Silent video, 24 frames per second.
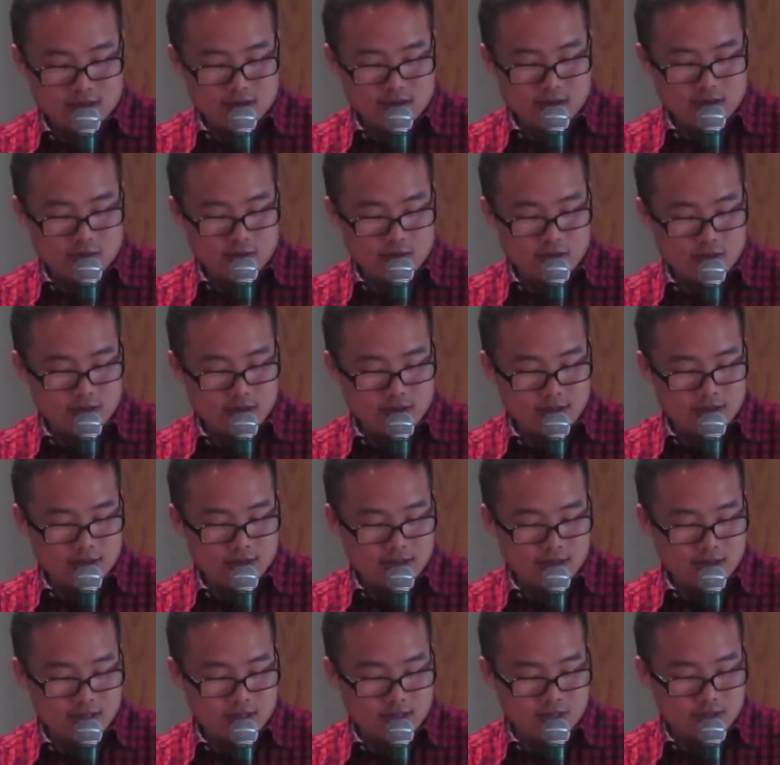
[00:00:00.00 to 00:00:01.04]
I want you
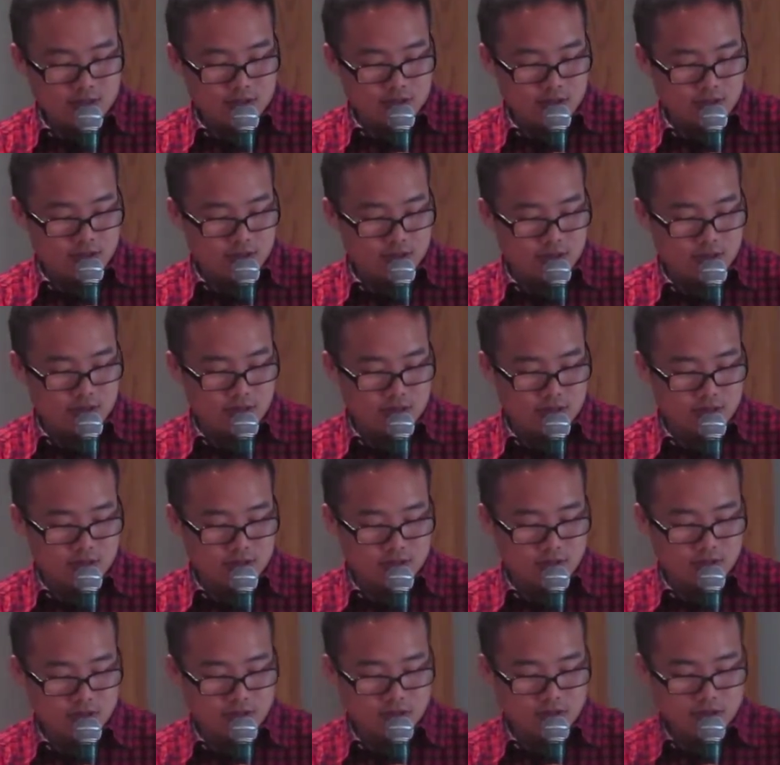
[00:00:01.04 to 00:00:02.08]
guys to turn
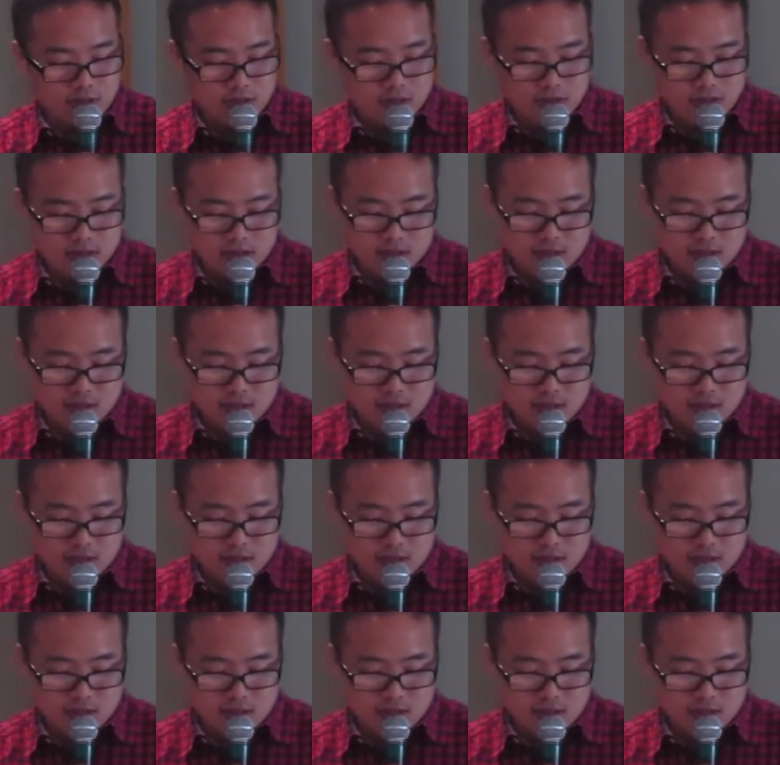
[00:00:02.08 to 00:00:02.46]
to